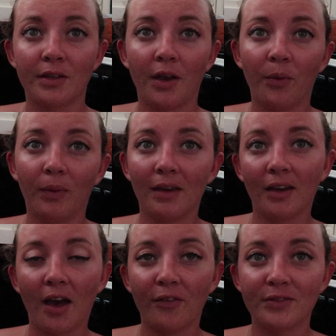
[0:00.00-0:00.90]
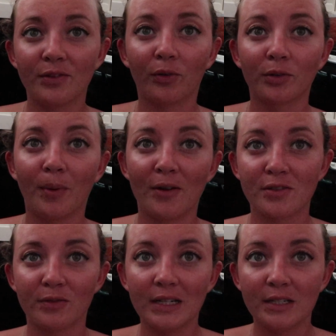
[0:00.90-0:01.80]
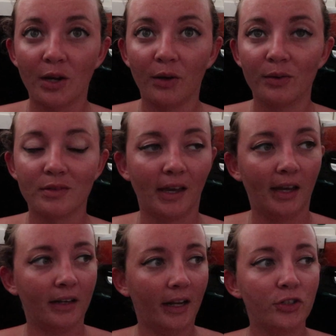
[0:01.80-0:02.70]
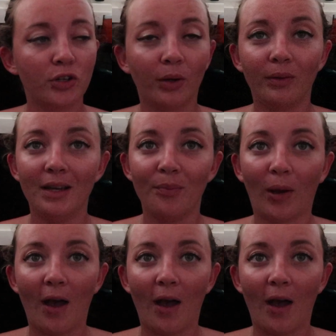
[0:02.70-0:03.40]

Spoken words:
So we have stocked up on Doritos and nacho dip,